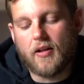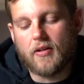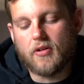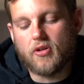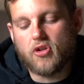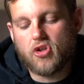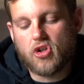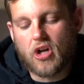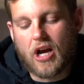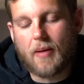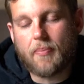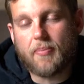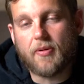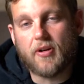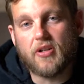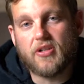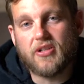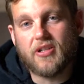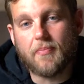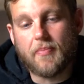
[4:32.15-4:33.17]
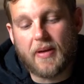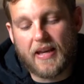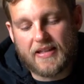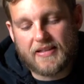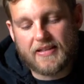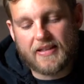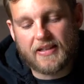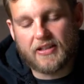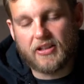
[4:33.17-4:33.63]
shoppers to
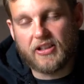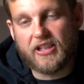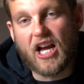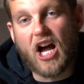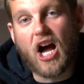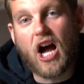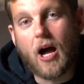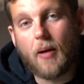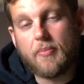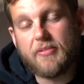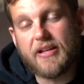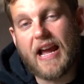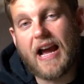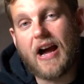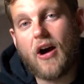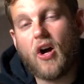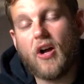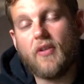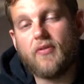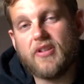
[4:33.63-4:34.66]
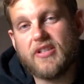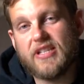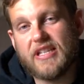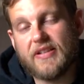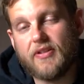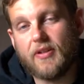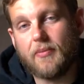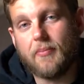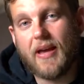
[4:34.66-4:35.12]
basically opt out of
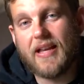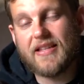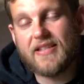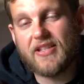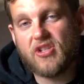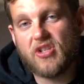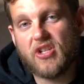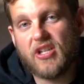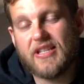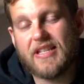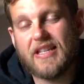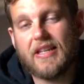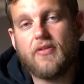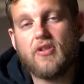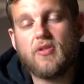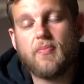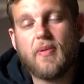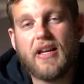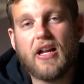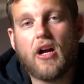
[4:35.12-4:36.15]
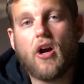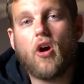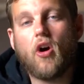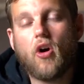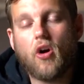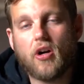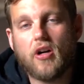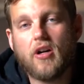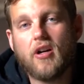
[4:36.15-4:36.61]
receiving messages, and they've just made it
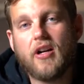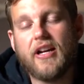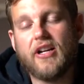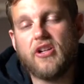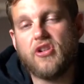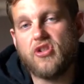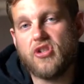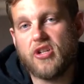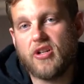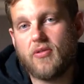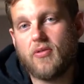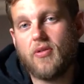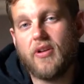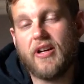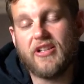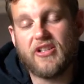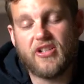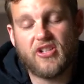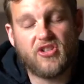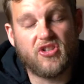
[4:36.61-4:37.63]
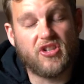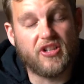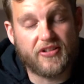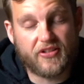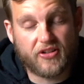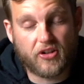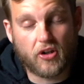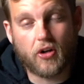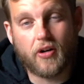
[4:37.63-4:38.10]
harder in general and just
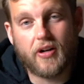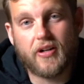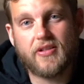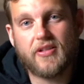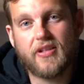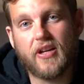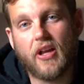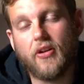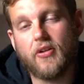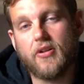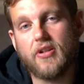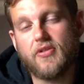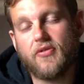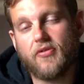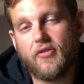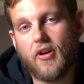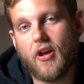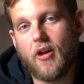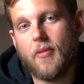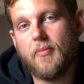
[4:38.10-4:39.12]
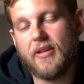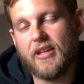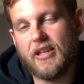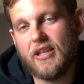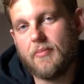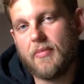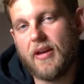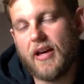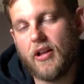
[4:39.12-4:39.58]
discourage sellers from
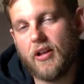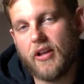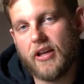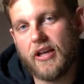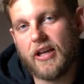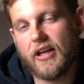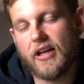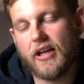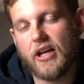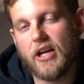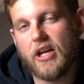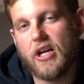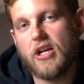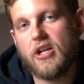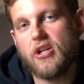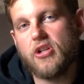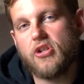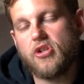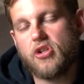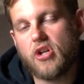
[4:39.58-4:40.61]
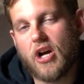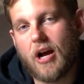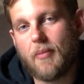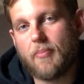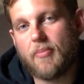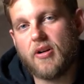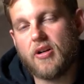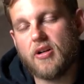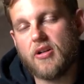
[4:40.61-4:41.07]
emailing
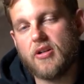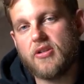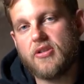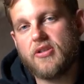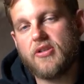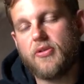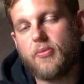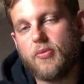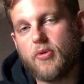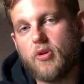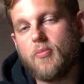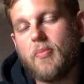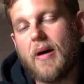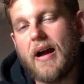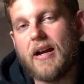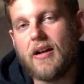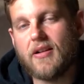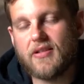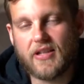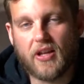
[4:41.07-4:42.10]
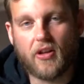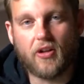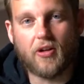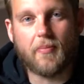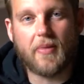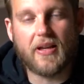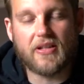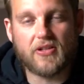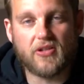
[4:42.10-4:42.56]
shoppers through buyer-seller
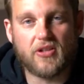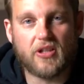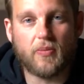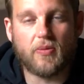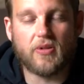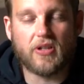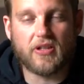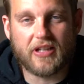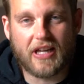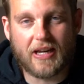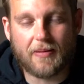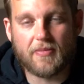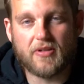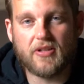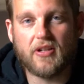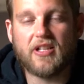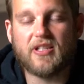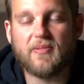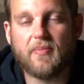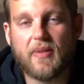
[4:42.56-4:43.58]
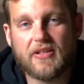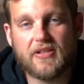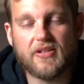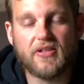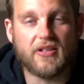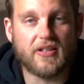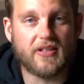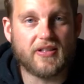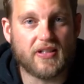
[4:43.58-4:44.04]
messaging, which is Amazon's
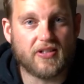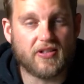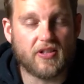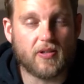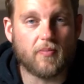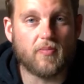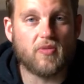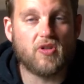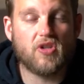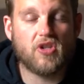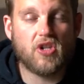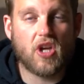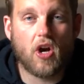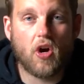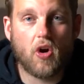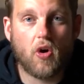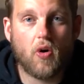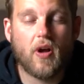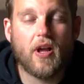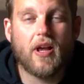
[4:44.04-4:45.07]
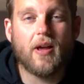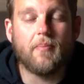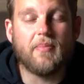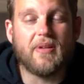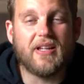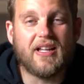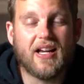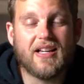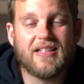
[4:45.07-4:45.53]
messaging system. So
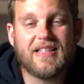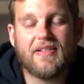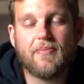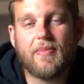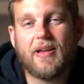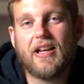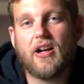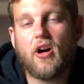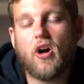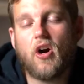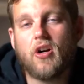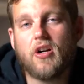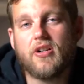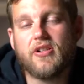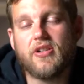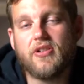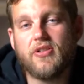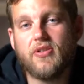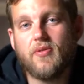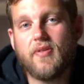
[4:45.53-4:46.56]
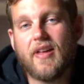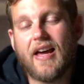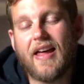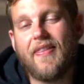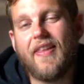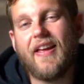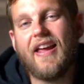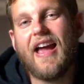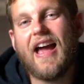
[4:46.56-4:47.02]
because they've made it harder to do
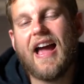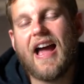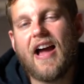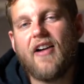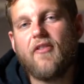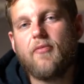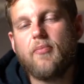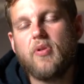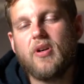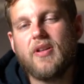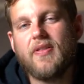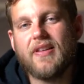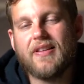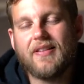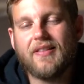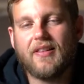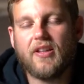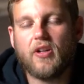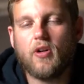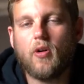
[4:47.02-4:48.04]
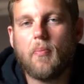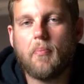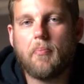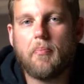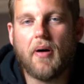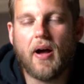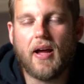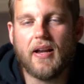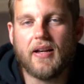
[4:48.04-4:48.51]
that, they have put this little
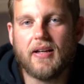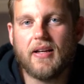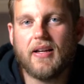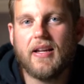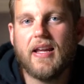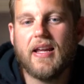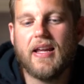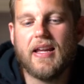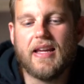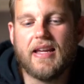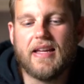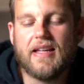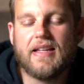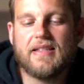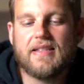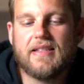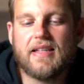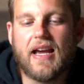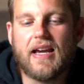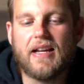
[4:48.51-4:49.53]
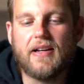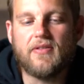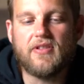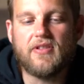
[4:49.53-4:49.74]
button inside of